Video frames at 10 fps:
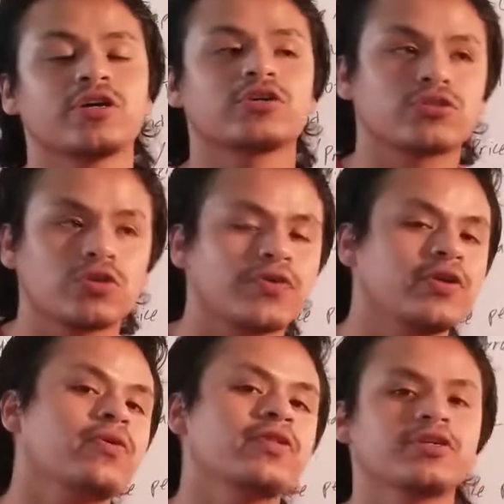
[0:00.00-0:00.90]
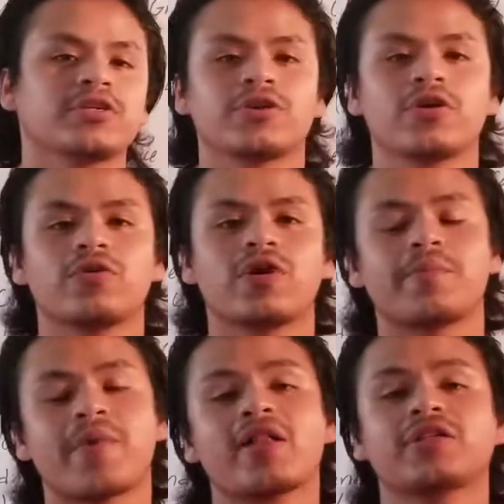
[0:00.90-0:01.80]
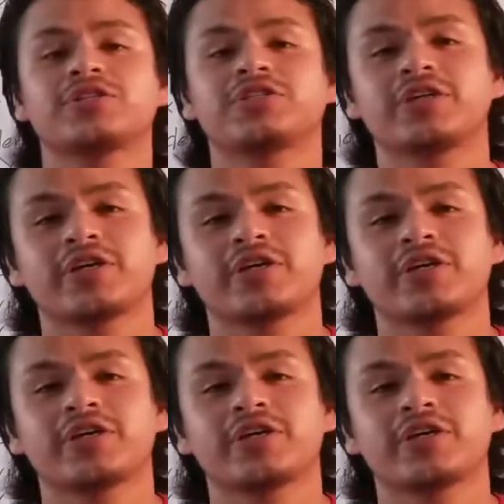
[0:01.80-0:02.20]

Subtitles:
So, for anyone that doesn't know, a balance sheet